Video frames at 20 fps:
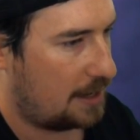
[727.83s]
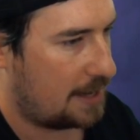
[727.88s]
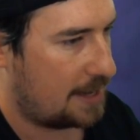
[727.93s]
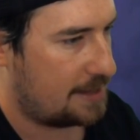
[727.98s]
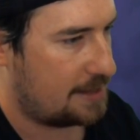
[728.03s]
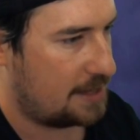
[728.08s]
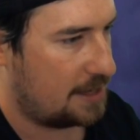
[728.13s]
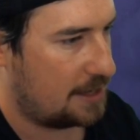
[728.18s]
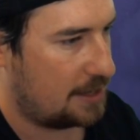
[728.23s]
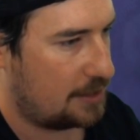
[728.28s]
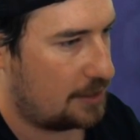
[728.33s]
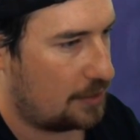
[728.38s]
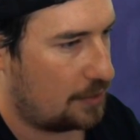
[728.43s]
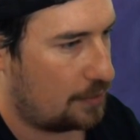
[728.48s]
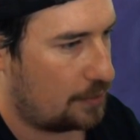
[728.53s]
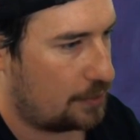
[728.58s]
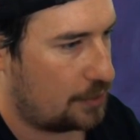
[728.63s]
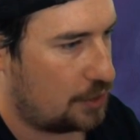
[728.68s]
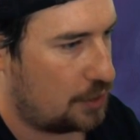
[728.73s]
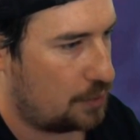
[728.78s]
And then
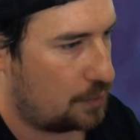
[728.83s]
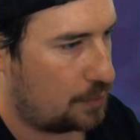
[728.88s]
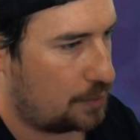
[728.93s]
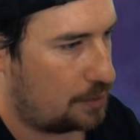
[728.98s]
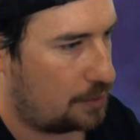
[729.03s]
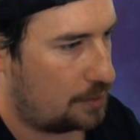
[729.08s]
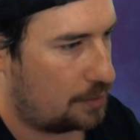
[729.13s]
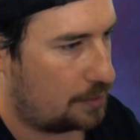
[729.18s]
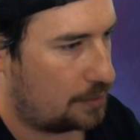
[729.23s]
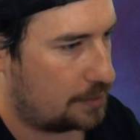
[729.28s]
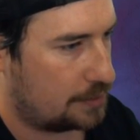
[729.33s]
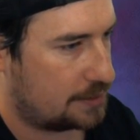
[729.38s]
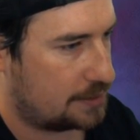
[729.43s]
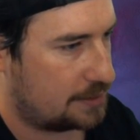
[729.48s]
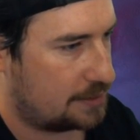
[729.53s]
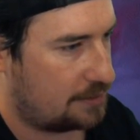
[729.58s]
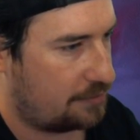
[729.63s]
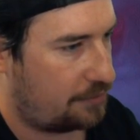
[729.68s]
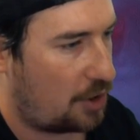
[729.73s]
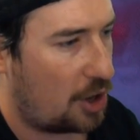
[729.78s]

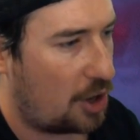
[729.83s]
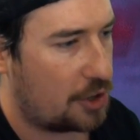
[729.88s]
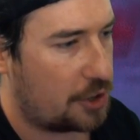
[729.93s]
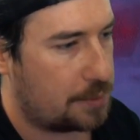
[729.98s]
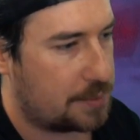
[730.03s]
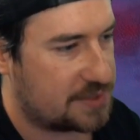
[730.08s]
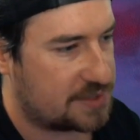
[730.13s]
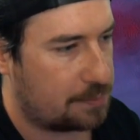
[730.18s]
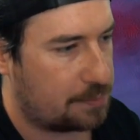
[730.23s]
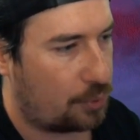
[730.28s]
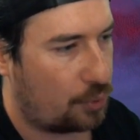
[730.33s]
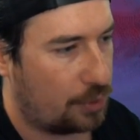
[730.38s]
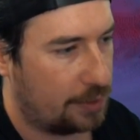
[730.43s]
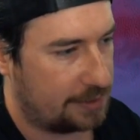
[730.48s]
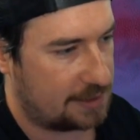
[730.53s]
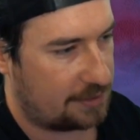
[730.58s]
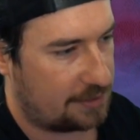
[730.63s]
the volume is important.